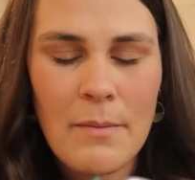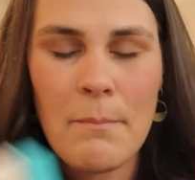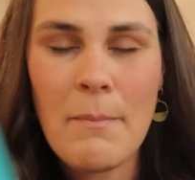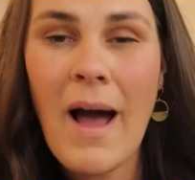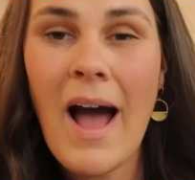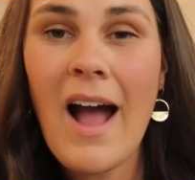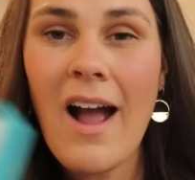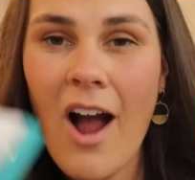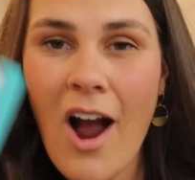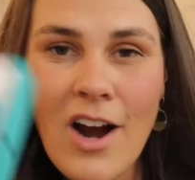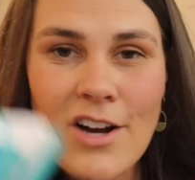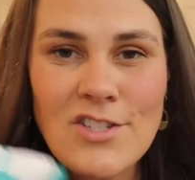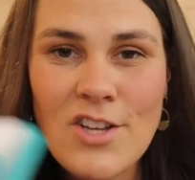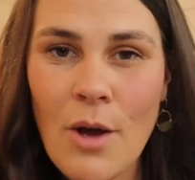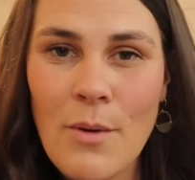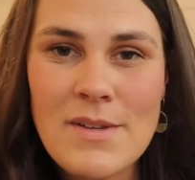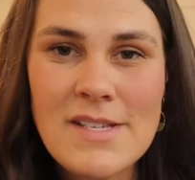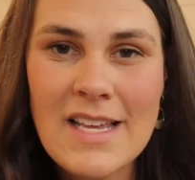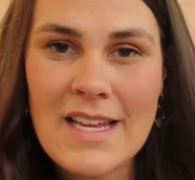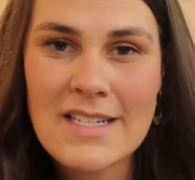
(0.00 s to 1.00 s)
My, ours
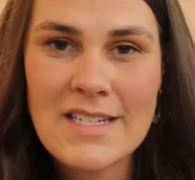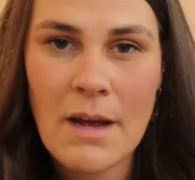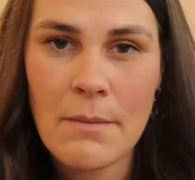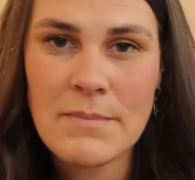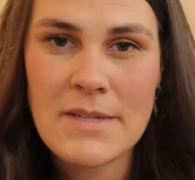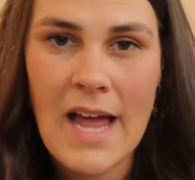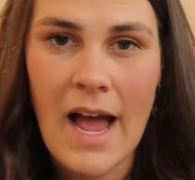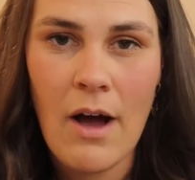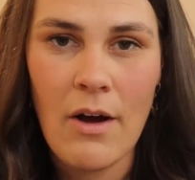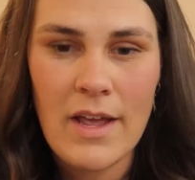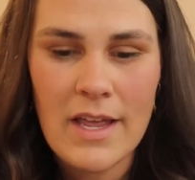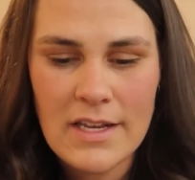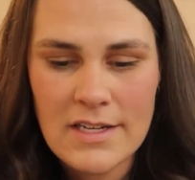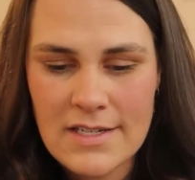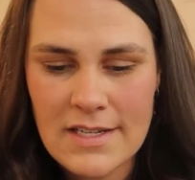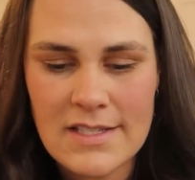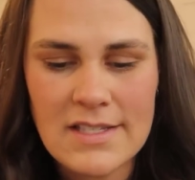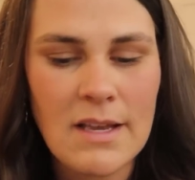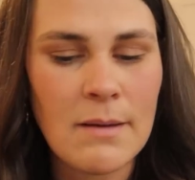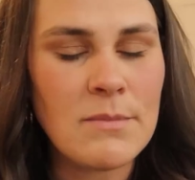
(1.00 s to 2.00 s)
always get dumped out
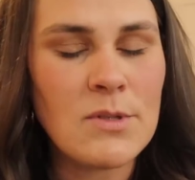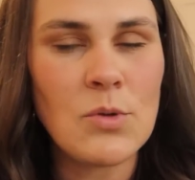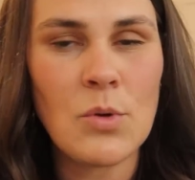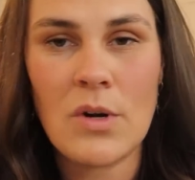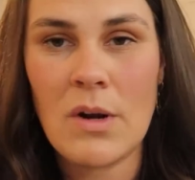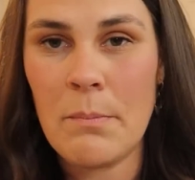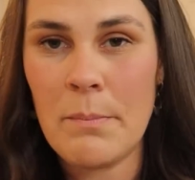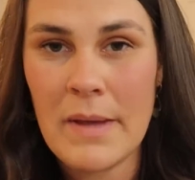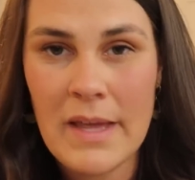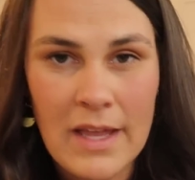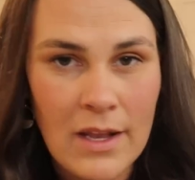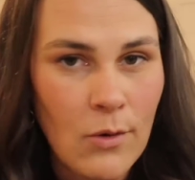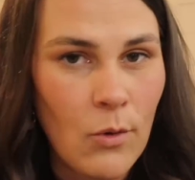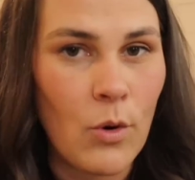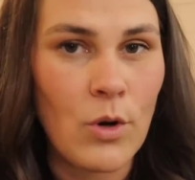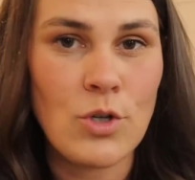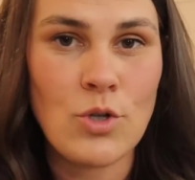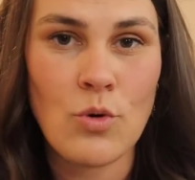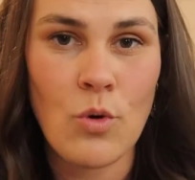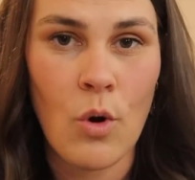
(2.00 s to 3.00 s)
into some sort of bin
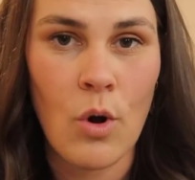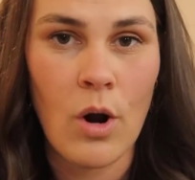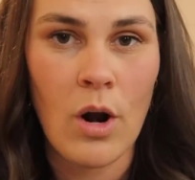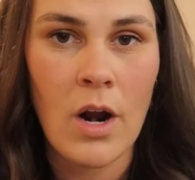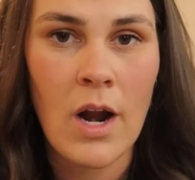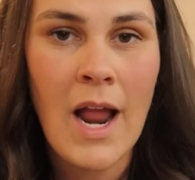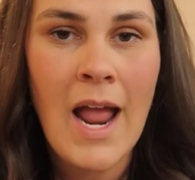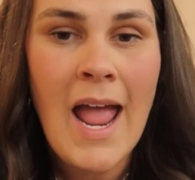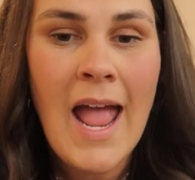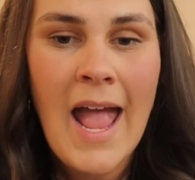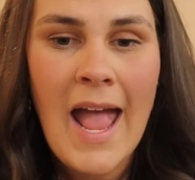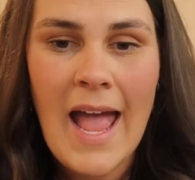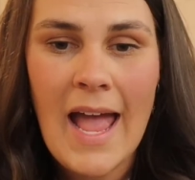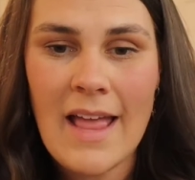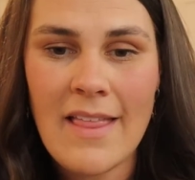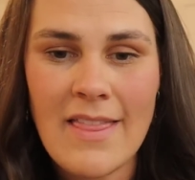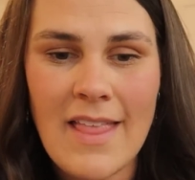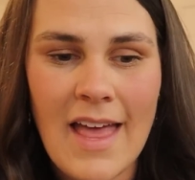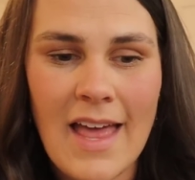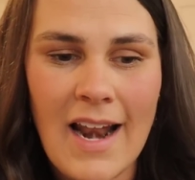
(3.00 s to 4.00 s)
or drawer,
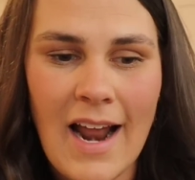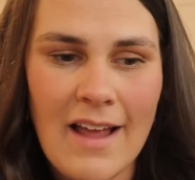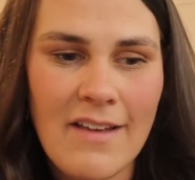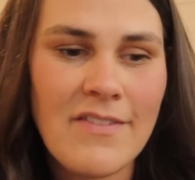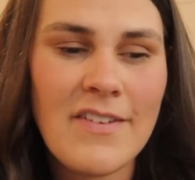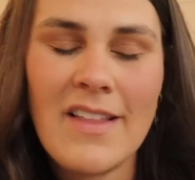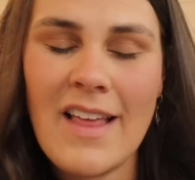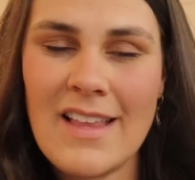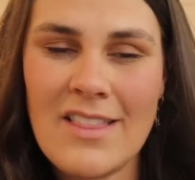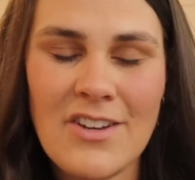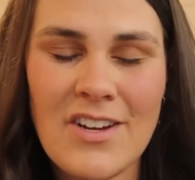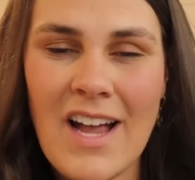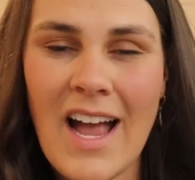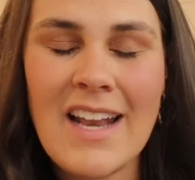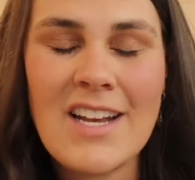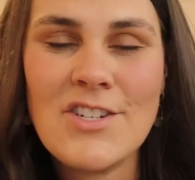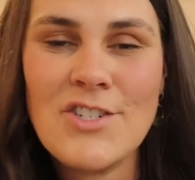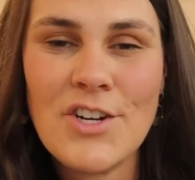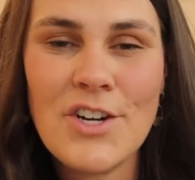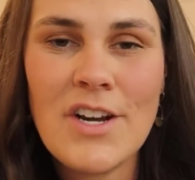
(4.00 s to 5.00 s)
and then I feel like they're
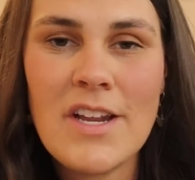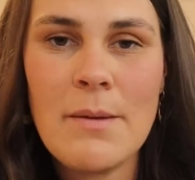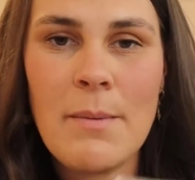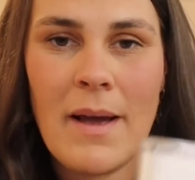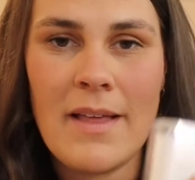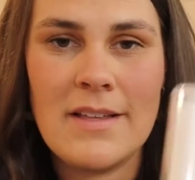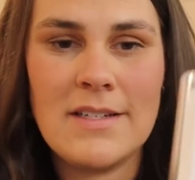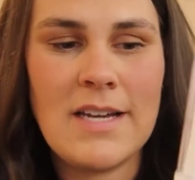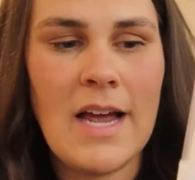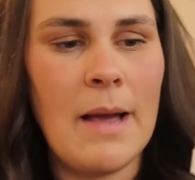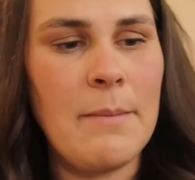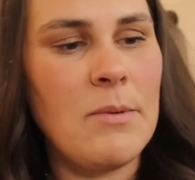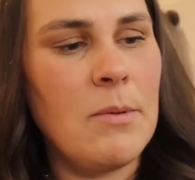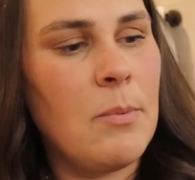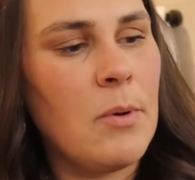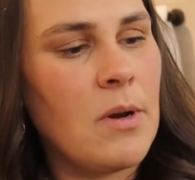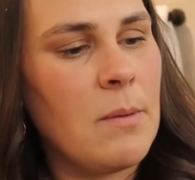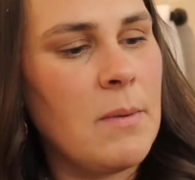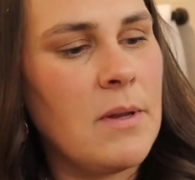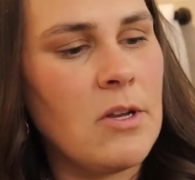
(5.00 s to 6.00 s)
kind of dirty by the time you
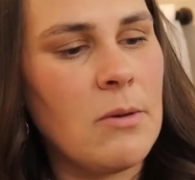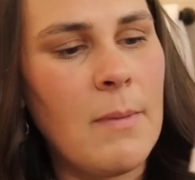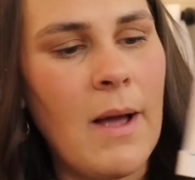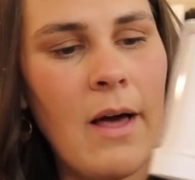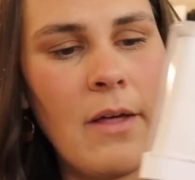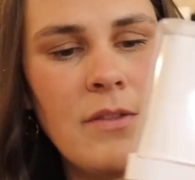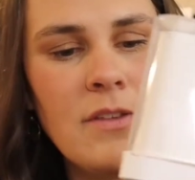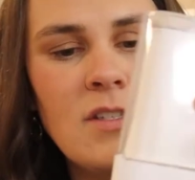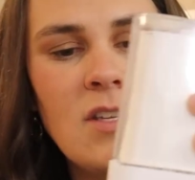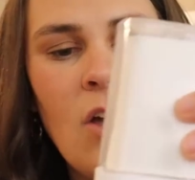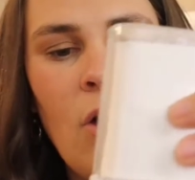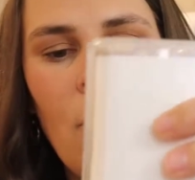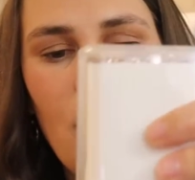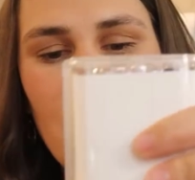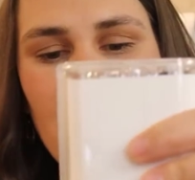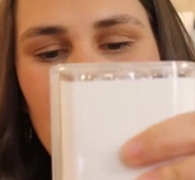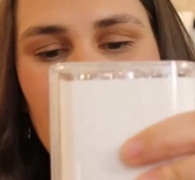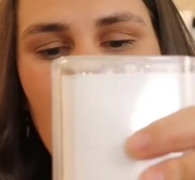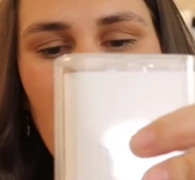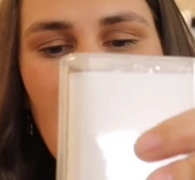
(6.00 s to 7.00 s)
put them in your mouth.
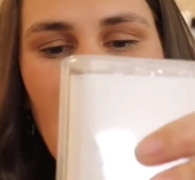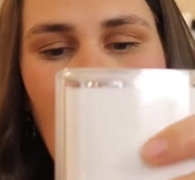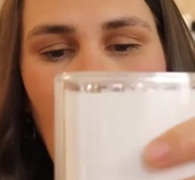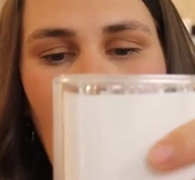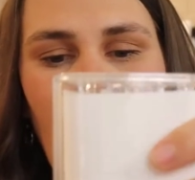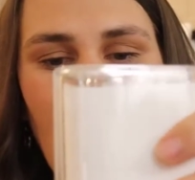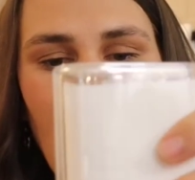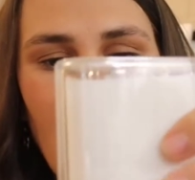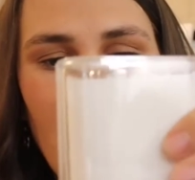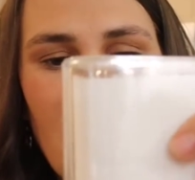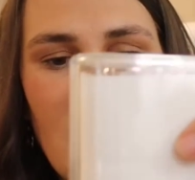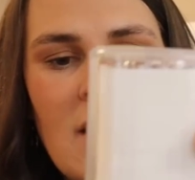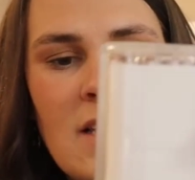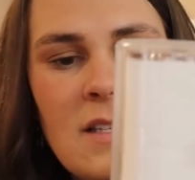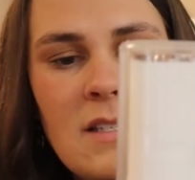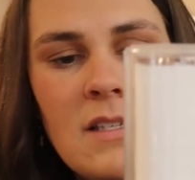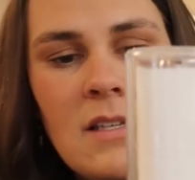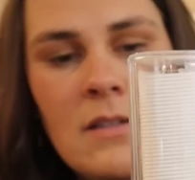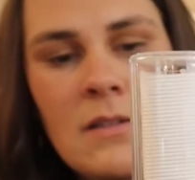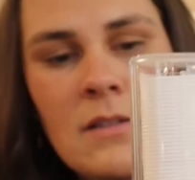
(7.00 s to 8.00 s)
So I love
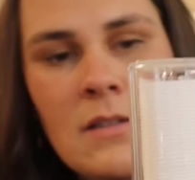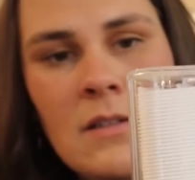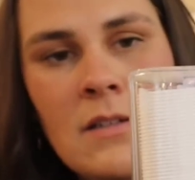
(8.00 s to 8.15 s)
this.